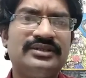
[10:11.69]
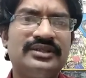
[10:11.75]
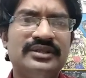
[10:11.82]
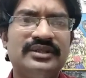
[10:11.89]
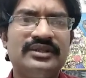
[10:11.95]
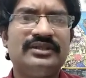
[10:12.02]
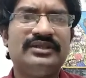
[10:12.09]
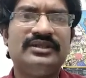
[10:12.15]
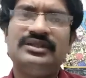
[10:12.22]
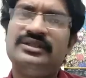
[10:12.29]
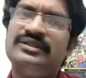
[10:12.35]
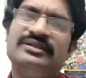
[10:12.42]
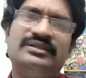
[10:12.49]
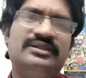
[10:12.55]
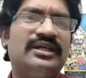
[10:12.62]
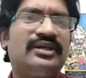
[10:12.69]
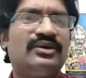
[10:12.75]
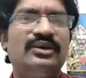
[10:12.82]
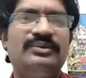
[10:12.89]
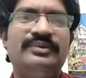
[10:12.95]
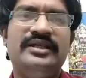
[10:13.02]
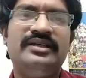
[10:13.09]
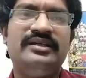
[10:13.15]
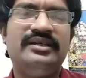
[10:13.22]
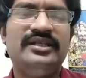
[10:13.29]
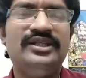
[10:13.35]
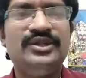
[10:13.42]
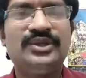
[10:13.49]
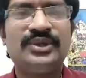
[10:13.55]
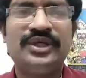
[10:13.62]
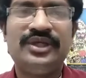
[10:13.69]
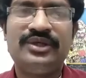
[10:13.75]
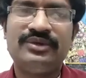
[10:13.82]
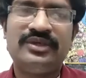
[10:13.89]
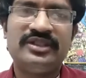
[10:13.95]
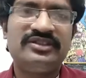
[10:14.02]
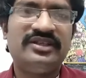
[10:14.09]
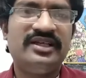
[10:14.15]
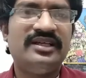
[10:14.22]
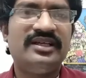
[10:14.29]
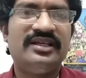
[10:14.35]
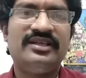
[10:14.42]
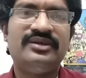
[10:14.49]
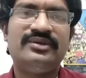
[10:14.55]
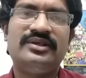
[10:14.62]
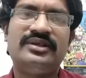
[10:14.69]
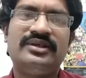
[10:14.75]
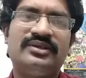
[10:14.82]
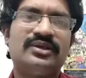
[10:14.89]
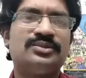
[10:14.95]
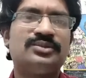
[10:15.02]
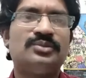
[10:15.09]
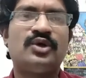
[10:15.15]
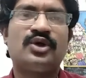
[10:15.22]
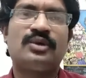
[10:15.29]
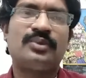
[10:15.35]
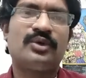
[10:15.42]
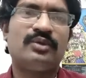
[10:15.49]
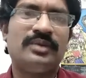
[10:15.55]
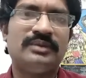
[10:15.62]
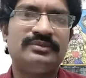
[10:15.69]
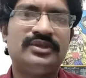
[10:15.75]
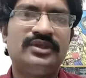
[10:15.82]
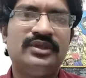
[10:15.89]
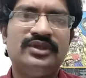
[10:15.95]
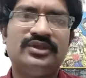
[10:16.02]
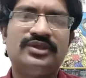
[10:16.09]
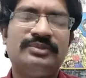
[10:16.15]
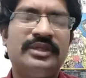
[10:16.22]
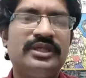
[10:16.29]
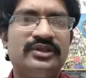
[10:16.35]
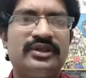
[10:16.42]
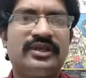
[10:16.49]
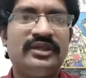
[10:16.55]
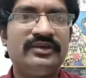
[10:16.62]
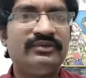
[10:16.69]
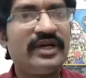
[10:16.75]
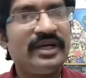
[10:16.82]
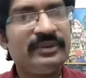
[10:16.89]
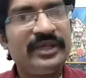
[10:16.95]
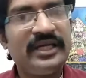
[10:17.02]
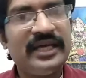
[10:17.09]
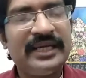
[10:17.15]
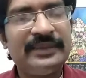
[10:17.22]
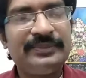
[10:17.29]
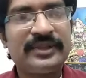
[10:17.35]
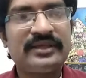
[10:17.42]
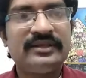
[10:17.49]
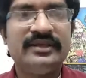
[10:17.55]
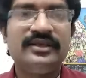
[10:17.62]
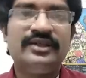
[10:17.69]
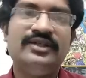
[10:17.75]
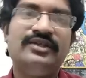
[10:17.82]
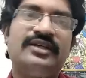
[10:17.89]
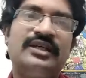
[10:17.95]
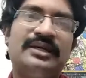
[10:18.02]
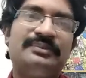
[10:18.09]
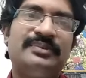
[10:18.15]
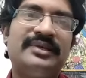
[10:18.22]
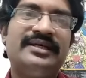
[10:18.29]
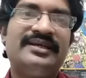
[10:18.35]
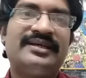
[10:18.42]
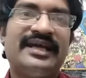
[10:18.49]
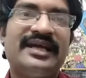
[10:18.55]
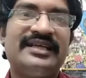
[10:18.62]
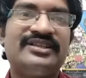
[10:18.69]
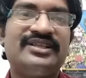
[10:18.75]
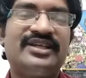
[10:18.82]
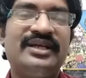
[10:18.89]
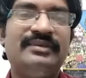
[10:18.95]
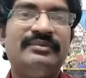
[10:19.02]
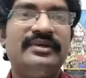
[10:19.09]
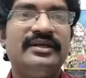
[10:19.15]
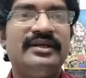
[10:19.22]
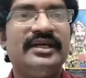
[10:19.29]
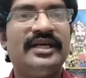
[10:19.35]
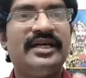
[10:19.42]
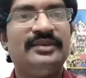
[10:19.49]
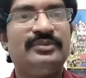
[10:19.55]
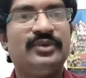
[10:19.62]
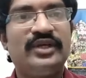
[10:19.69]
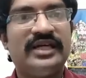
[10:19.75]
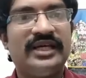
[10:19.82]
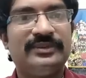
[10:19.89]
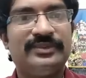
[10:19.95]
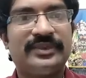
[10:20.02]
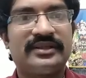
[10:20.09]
there will be injury to the skin and you will cause more problems. So make sure. And what about diaper? You can apply a rash cream and put diaper.